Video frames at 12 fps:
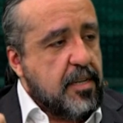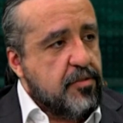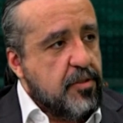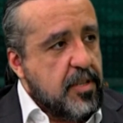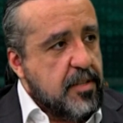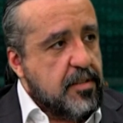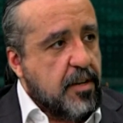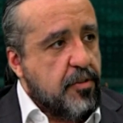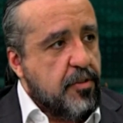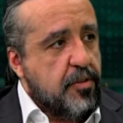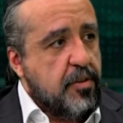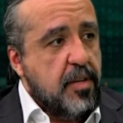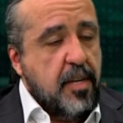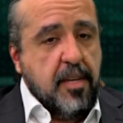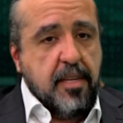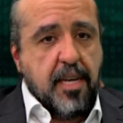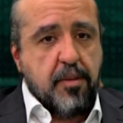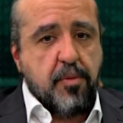development and
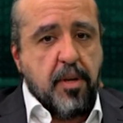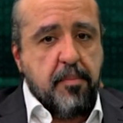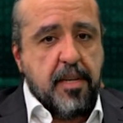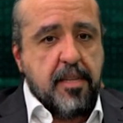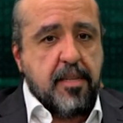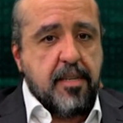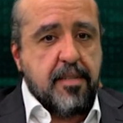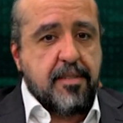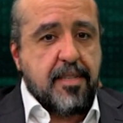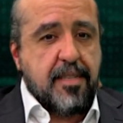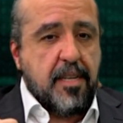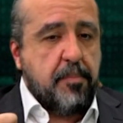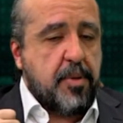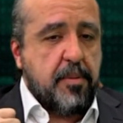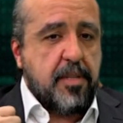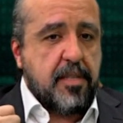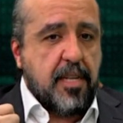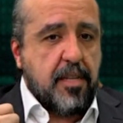research, and
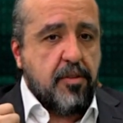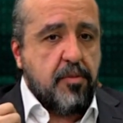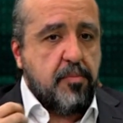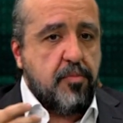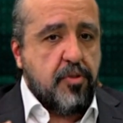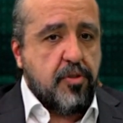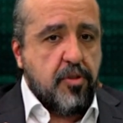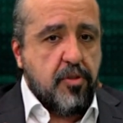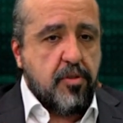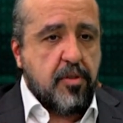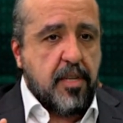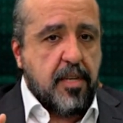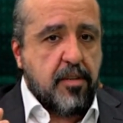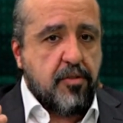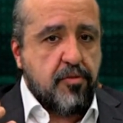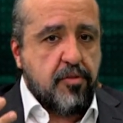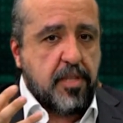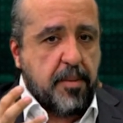many
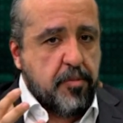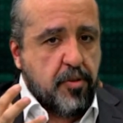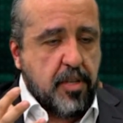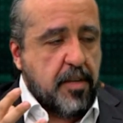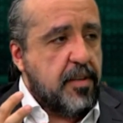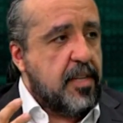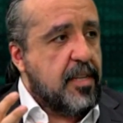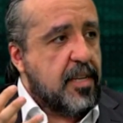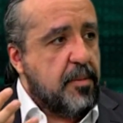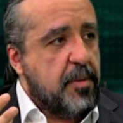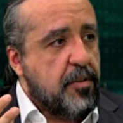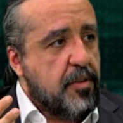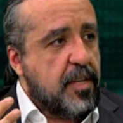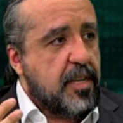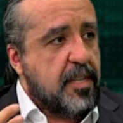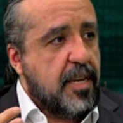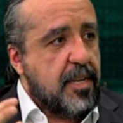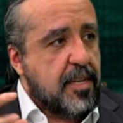concepts are being implemented
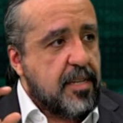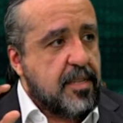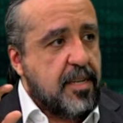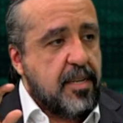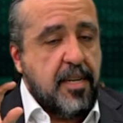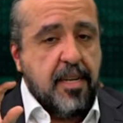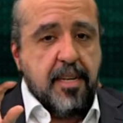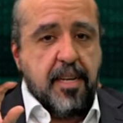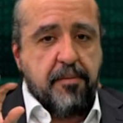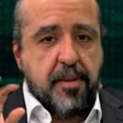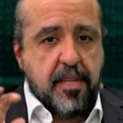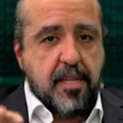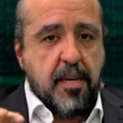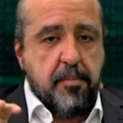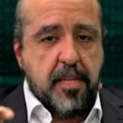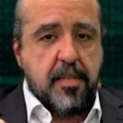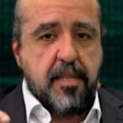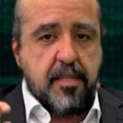about digital twins
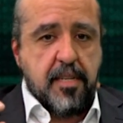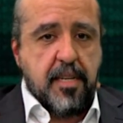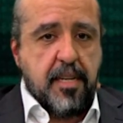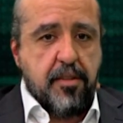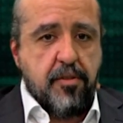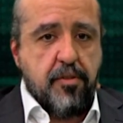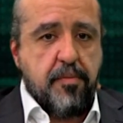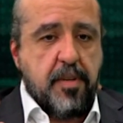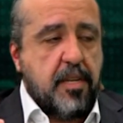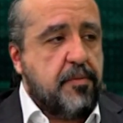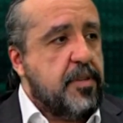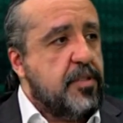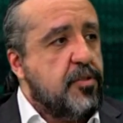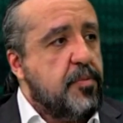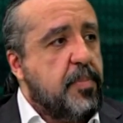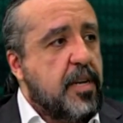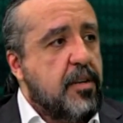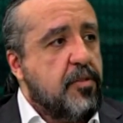that give benefits
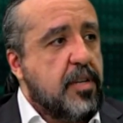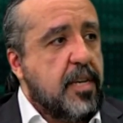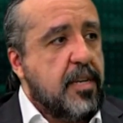for